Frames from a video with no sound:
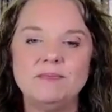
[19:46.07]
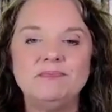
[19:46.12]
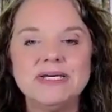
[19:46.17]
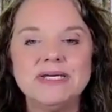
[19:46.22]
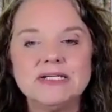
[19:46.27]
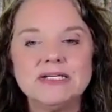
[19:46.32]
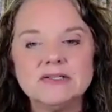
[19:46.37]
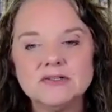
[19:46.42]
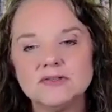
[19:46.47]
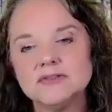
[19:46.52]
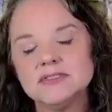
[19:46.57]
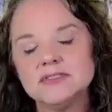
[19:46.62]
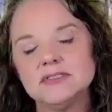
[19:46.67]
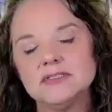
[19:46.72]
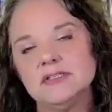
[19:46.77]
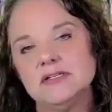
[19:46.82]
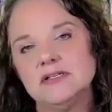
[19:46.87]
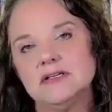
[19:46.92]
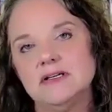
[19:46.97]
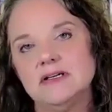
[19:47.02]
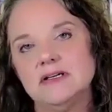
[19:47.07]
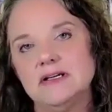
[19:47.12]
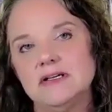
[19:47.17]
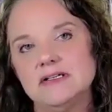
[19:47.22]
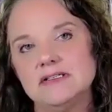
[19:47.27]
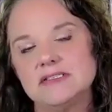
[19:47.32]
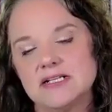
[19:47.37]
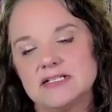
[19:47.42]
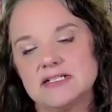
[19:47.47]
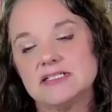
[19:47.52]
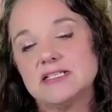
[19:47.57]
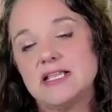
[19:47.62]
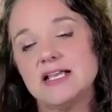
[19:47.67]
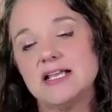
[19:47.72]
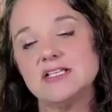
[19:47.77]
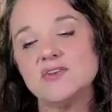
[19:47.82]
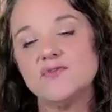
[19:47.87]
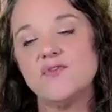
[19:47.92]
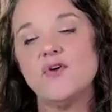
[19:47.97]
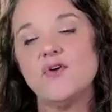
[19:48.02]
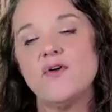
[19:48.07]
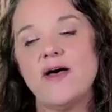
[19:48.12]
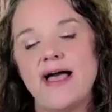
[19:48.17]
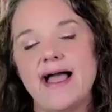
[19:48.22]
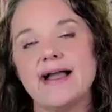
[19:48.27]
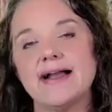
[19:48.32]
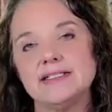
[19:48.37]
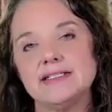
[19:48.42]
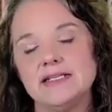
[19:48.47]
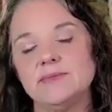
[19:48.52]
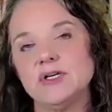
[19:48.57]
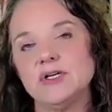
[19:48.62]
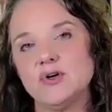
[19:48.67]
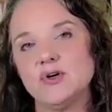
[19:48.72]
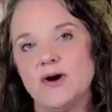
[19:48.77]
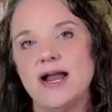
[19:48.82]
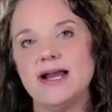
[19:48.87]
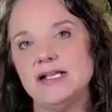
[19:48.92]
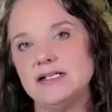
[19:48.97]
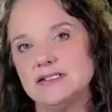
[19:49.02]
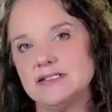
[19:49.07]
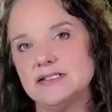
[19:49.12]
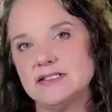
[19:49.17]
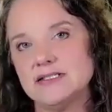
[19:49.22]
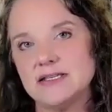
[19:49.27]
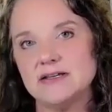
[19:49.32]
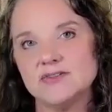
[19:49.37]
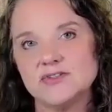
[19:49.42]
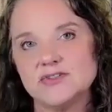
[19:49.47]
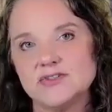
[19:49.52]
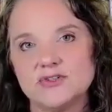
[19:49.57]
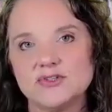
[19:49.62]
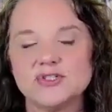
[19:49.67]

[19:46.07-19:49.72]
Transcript: build successful academic writing skills.